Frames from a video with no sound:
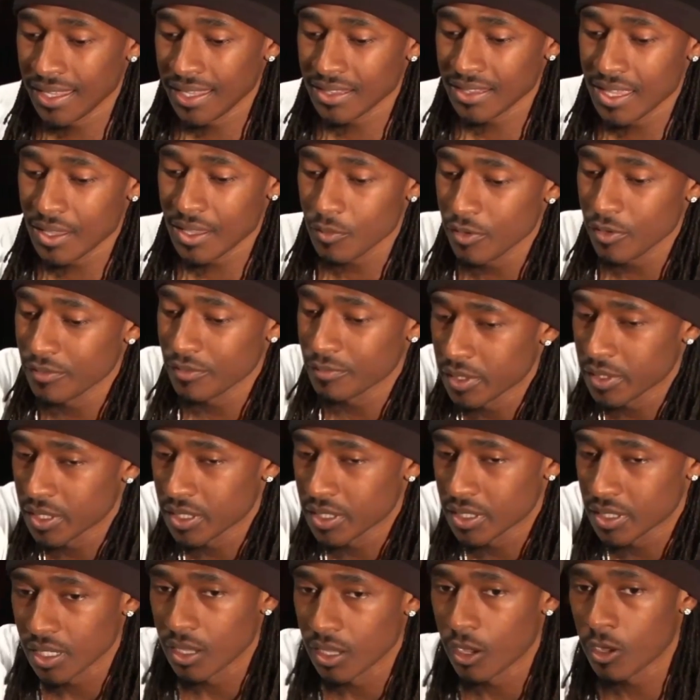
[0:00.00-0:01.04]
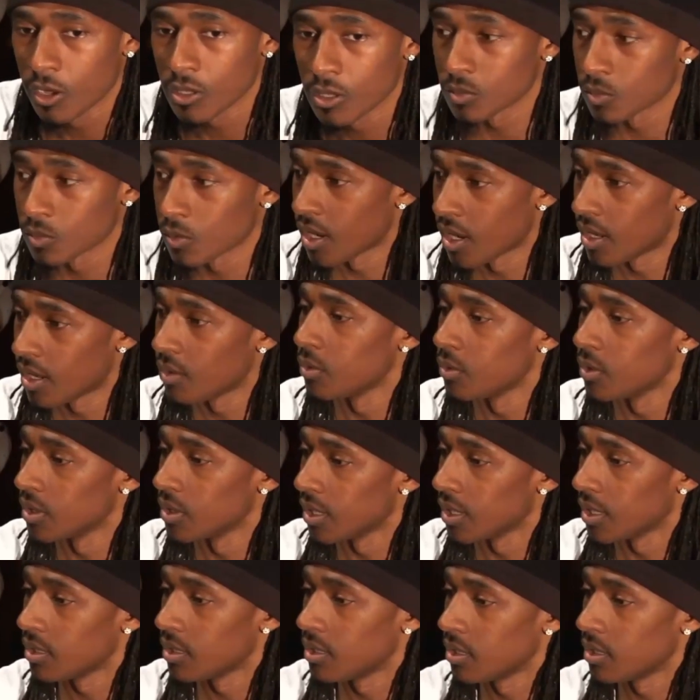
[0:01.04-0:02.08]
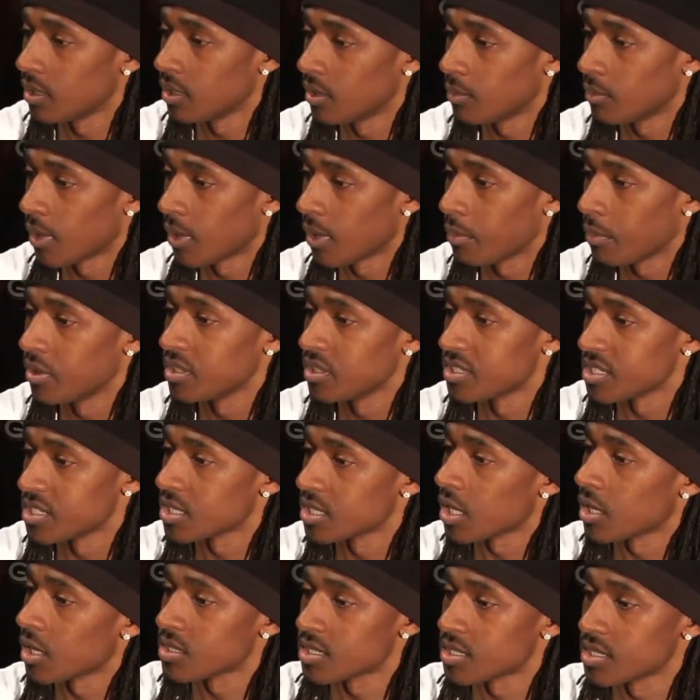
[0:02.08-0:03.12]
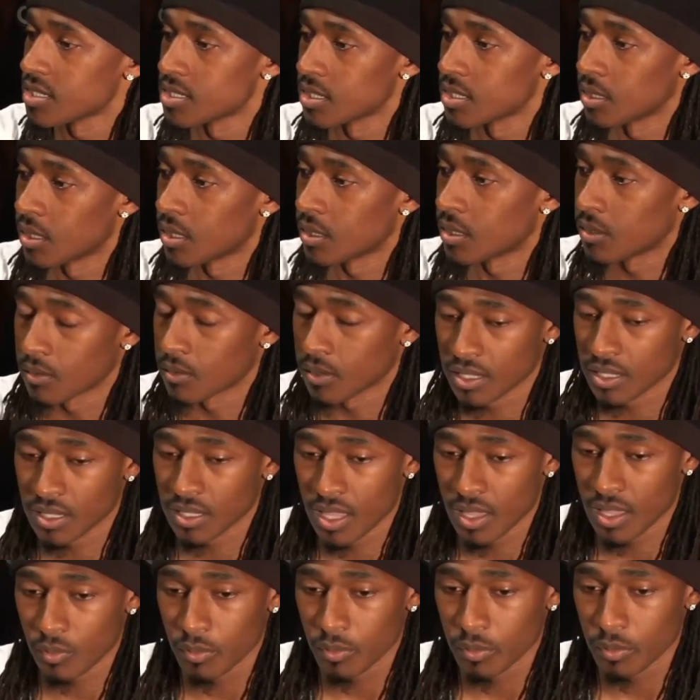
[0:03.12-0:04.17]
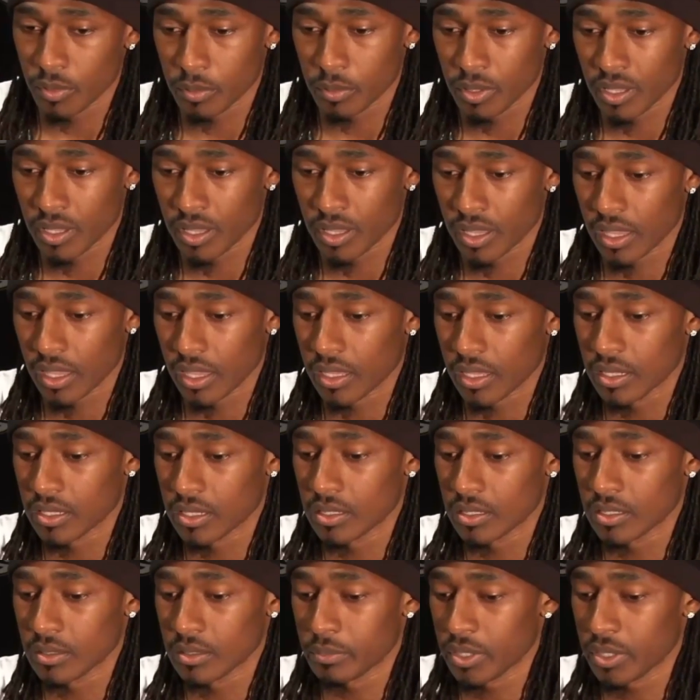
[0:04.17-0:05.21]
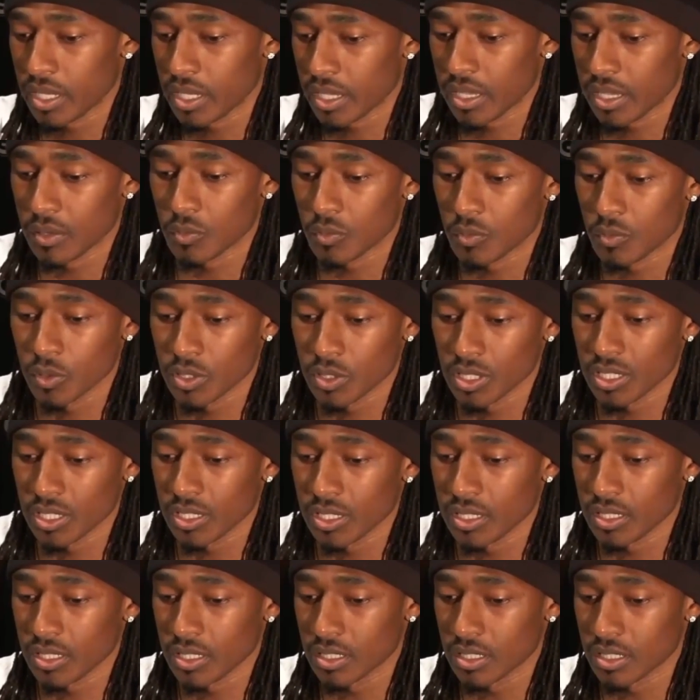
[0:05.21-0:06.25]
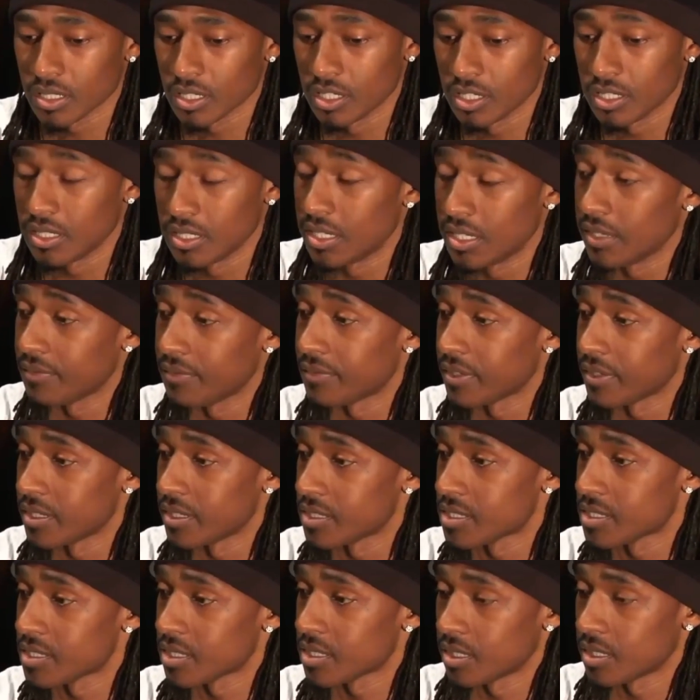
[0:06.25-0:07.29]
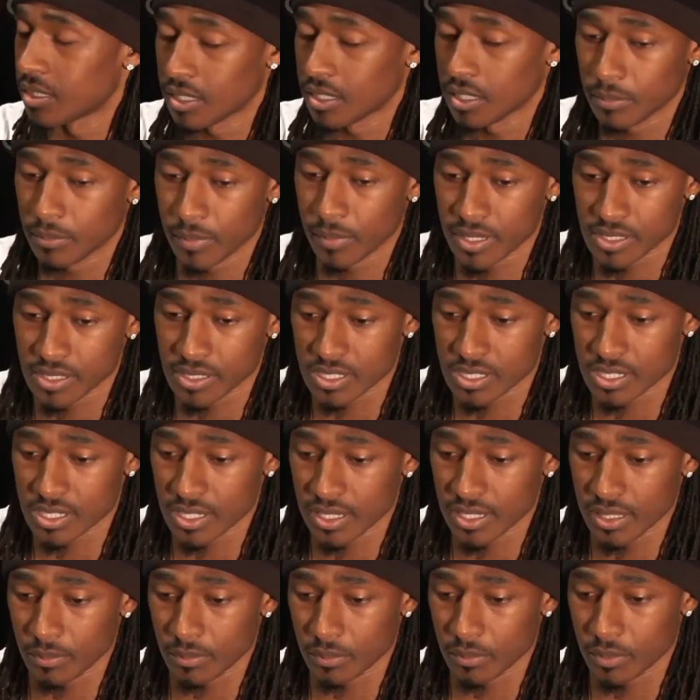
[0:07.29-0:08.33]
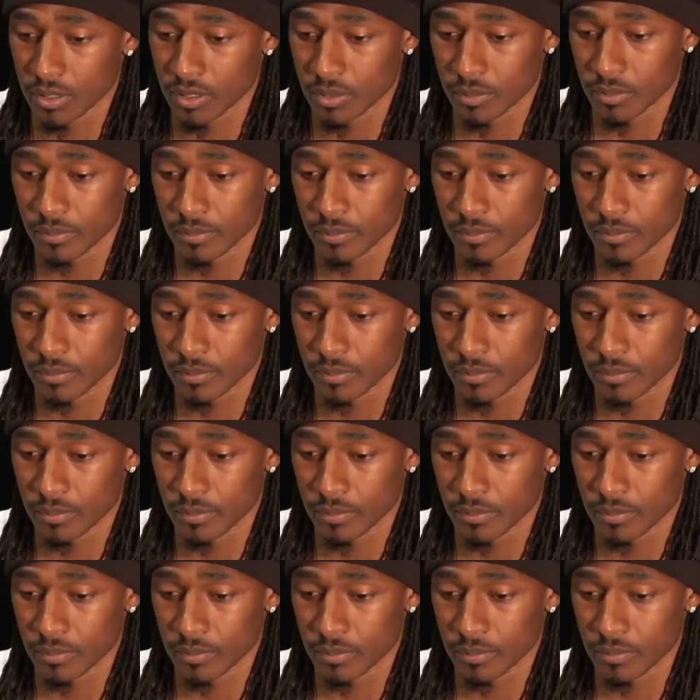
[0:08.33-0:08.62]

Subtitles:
I think we've been all around with our blitzes all season long. I think we've been playing really good defense as a team.